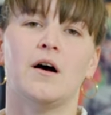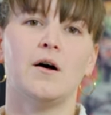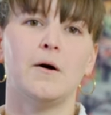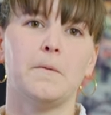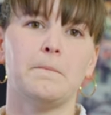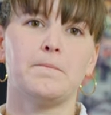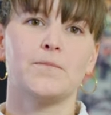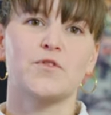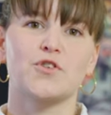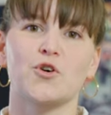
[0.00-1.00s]

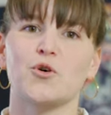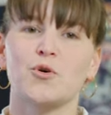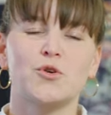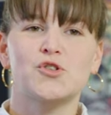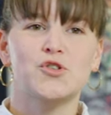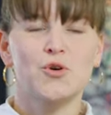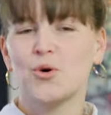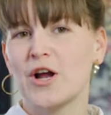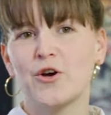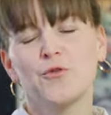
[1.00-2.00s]
Um, so,
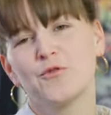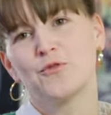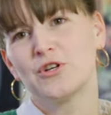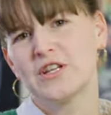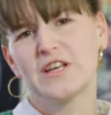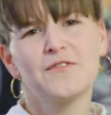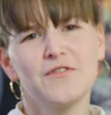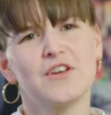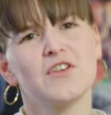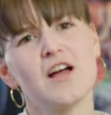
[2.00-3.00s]
so I don't really
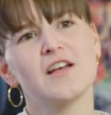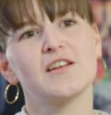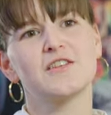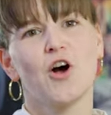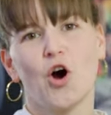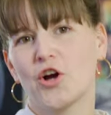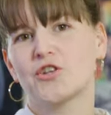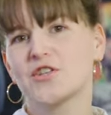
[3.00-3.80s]
feel like it's hard